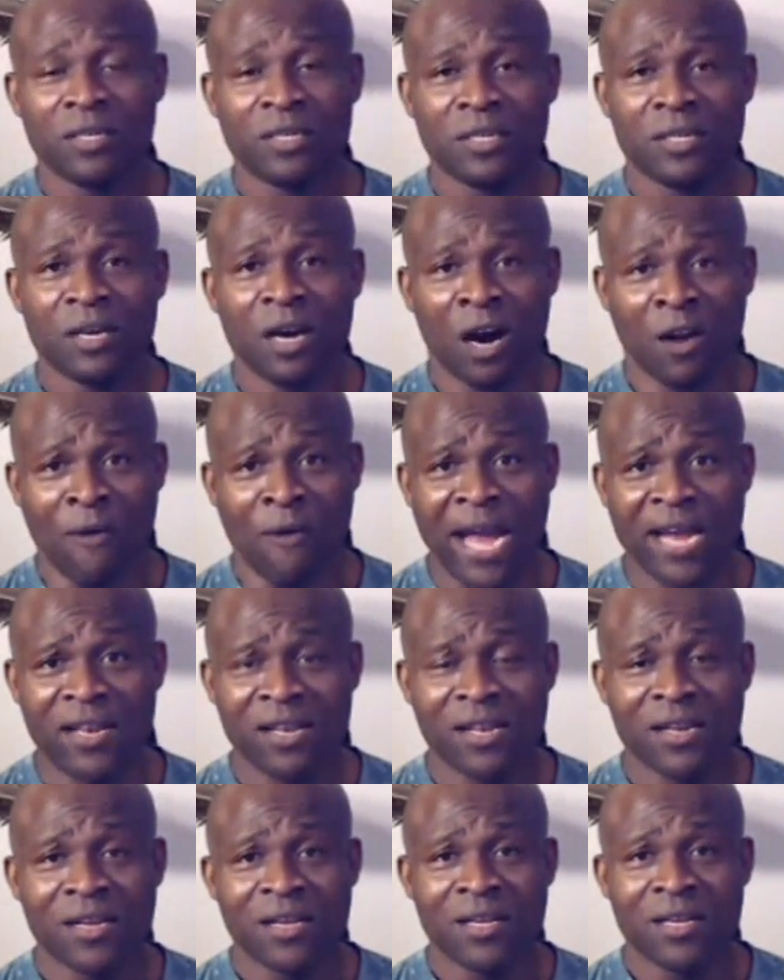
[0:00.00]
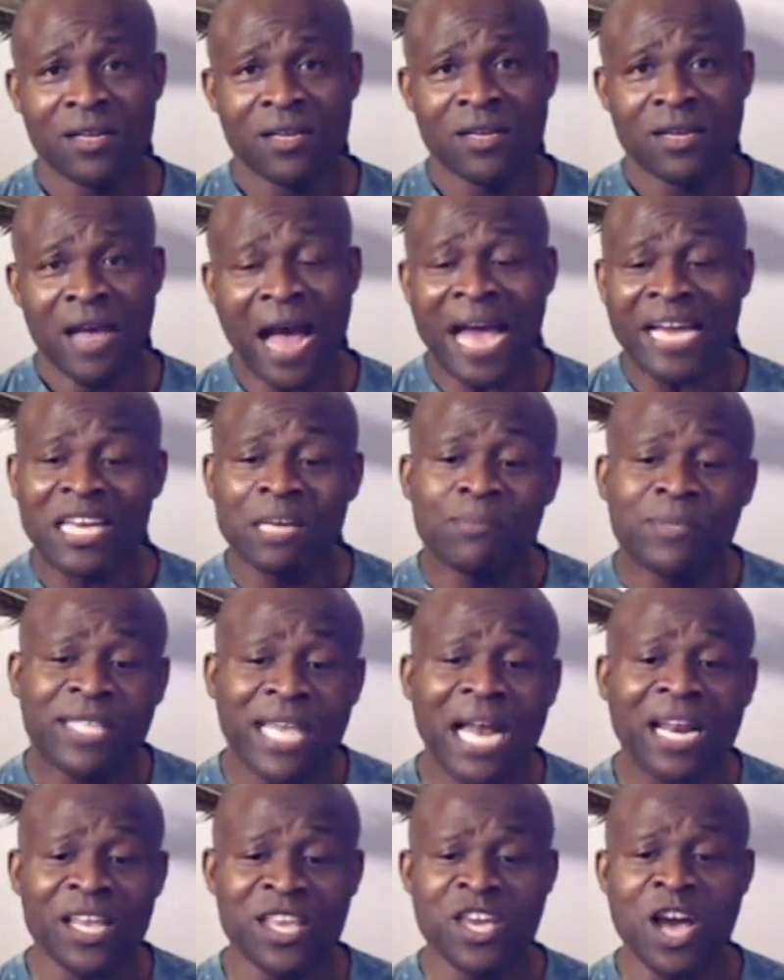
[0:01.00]
All right? I keep
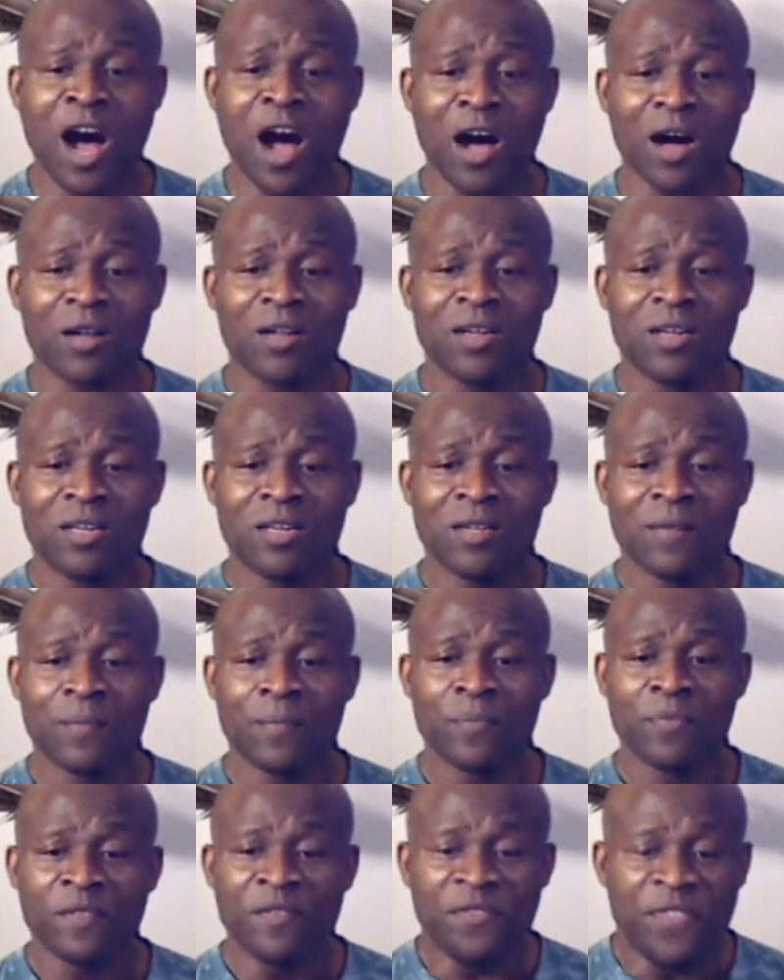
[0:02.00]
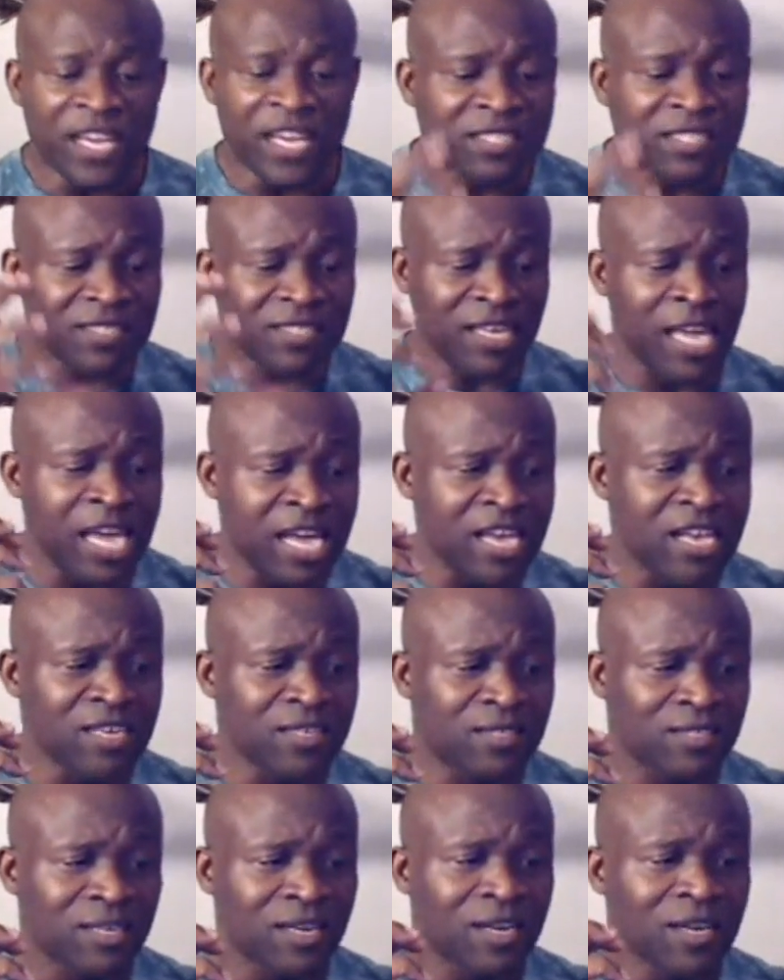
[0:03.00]
telling y'all, this
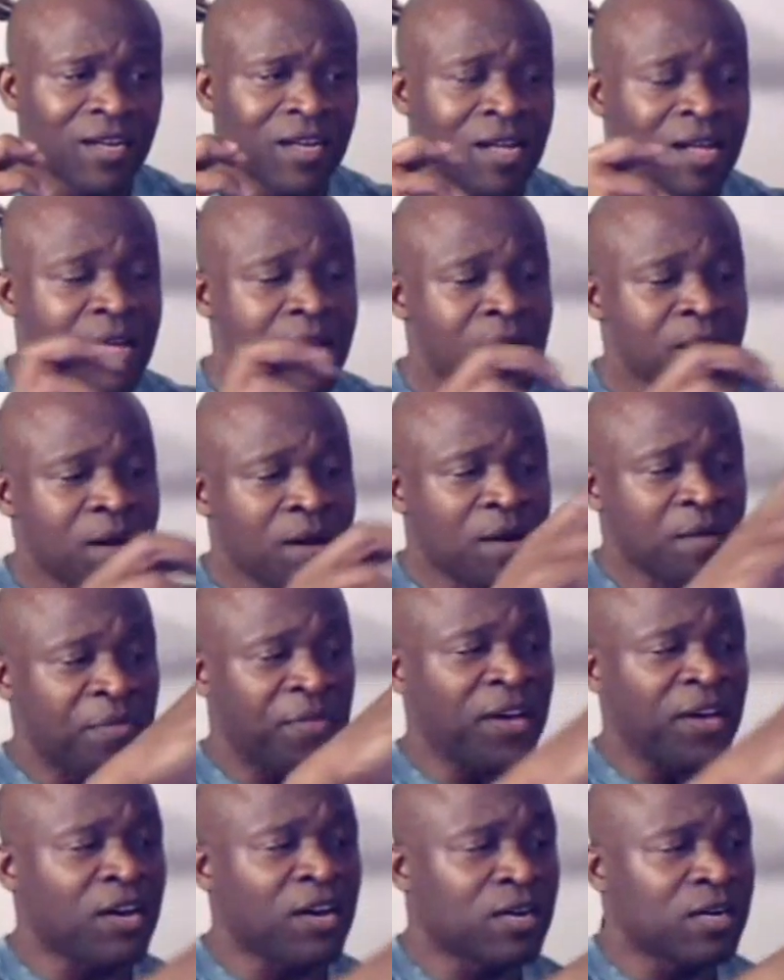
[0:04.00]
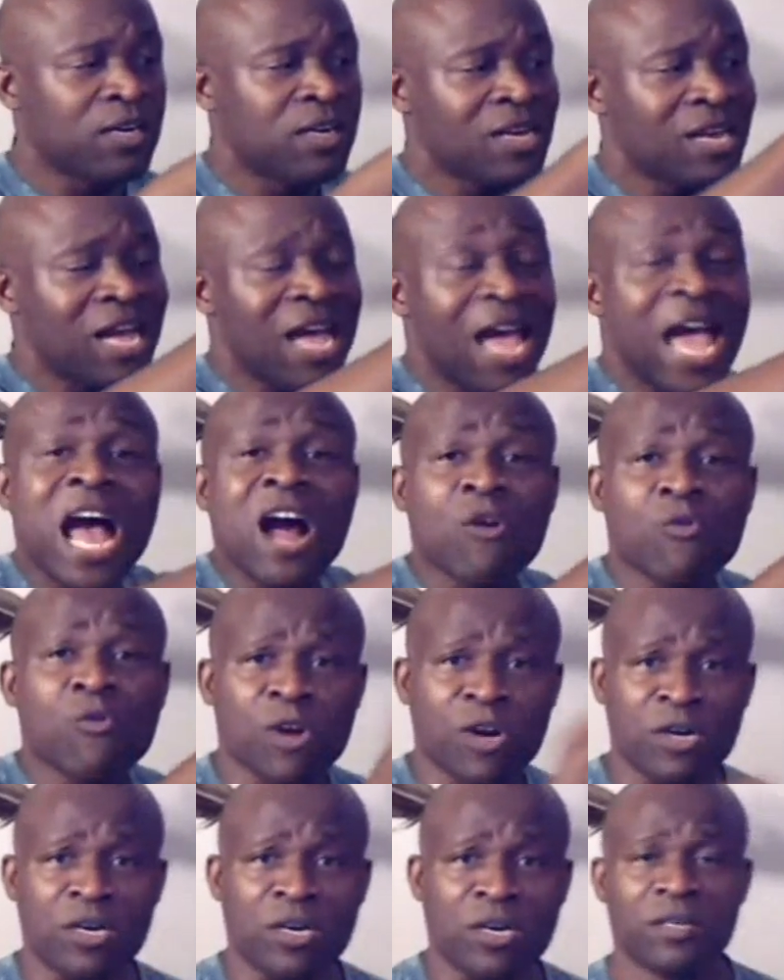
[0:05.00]
is the era,
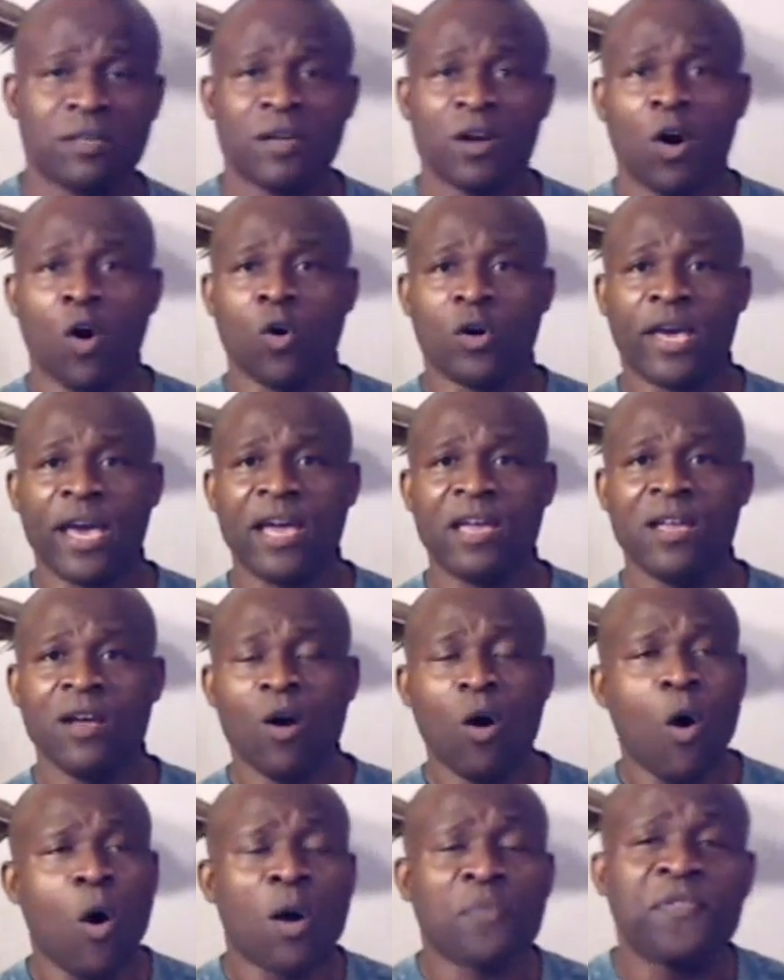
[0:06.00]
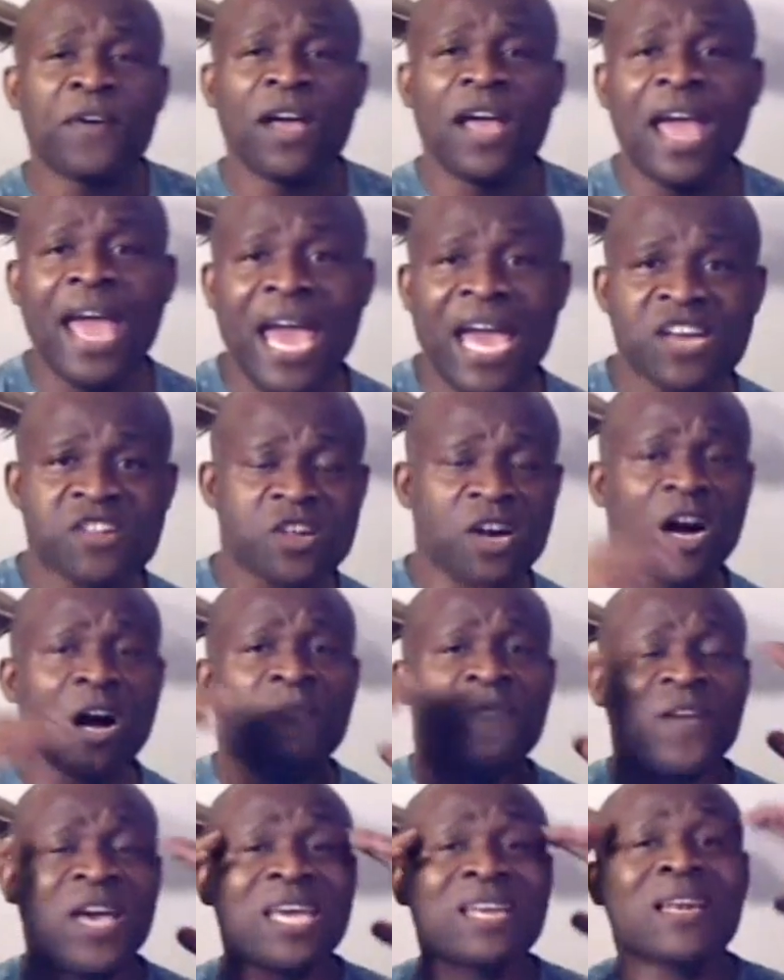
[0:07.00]
okay, or the age of
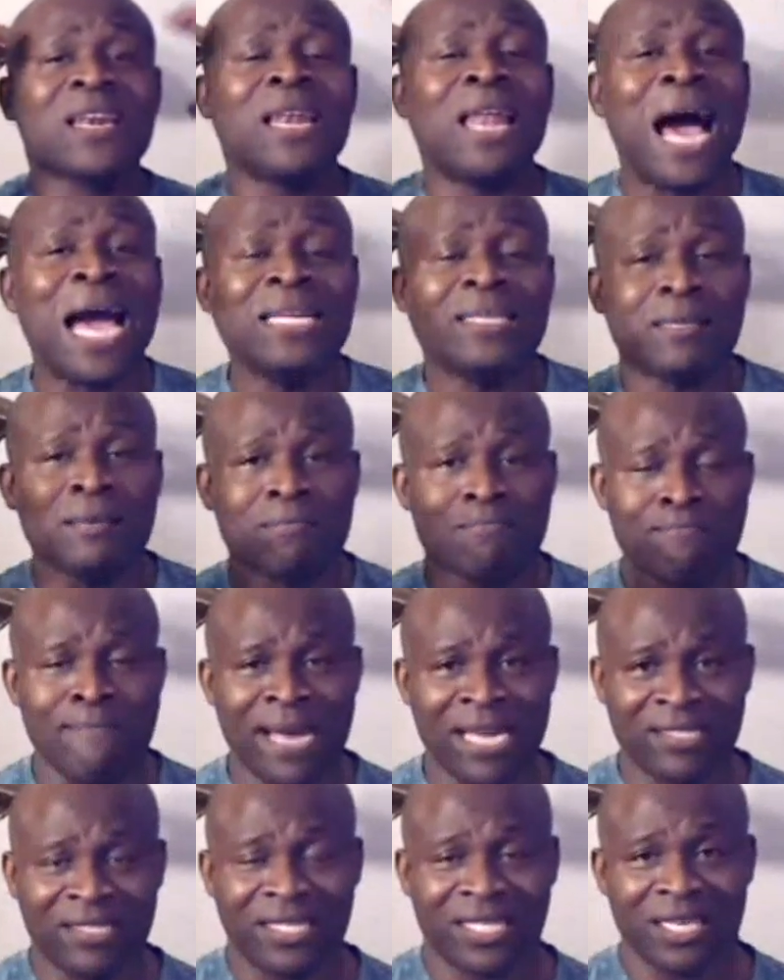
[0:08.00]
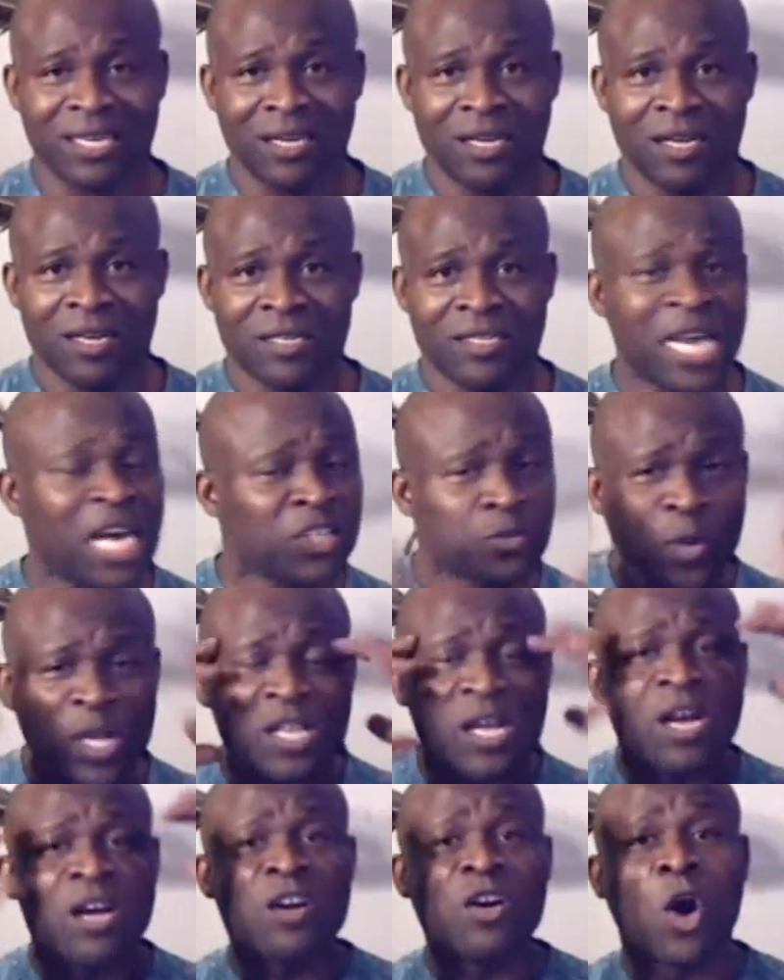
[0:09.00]
enlightenment. That's what
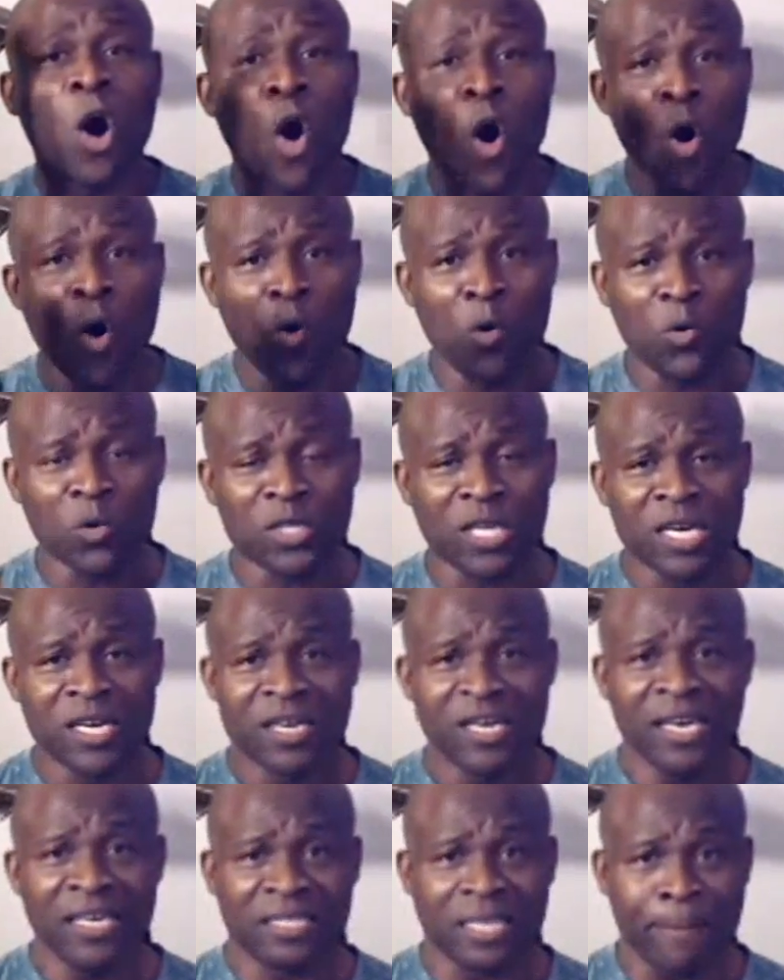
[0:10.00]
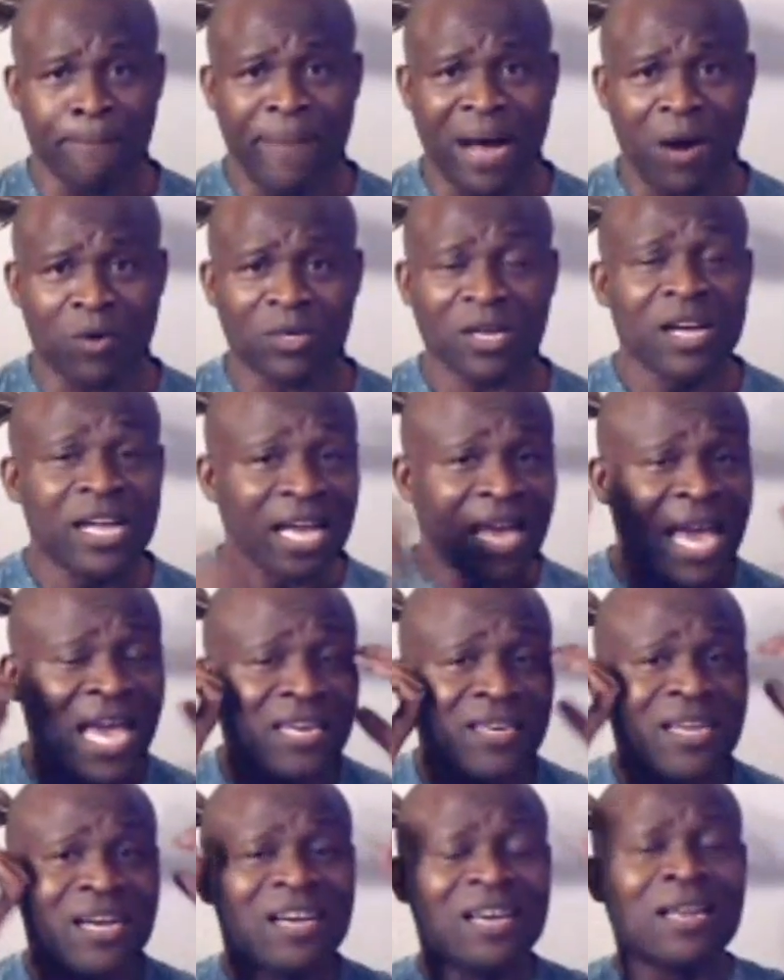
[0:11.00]
gold is about.
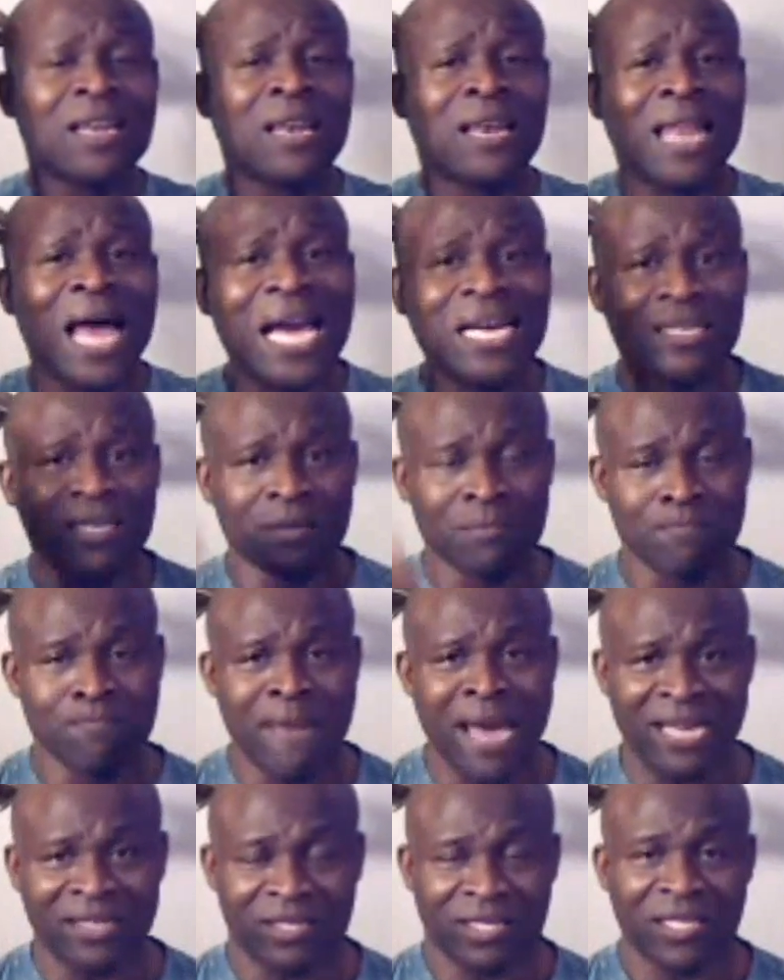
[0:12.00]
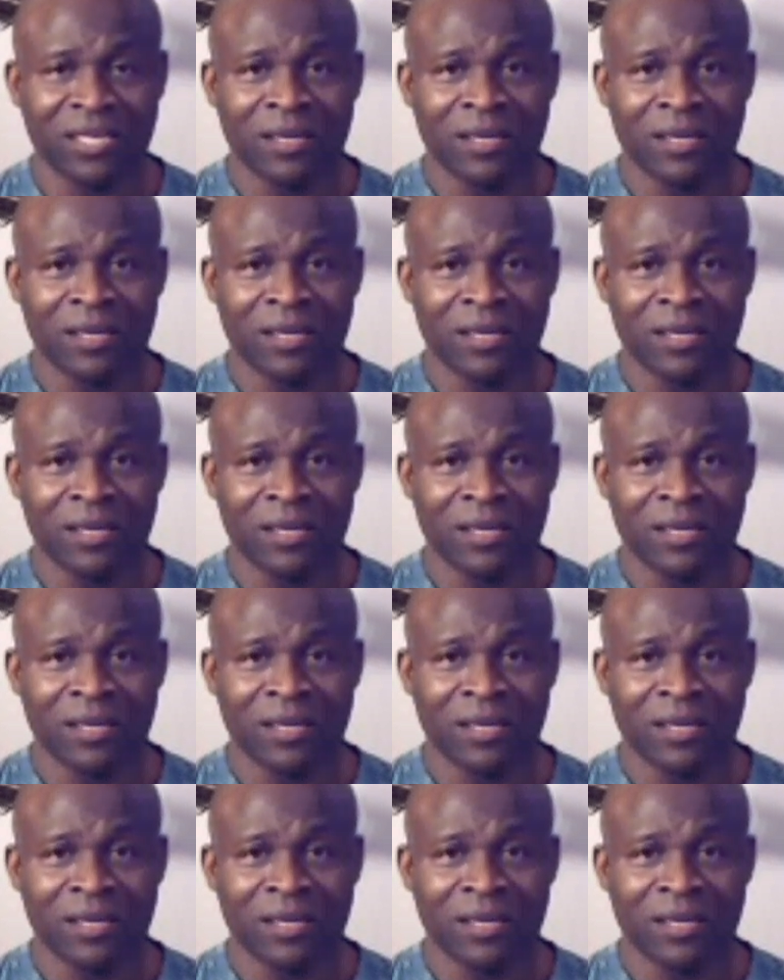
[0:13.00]
Enlightenment.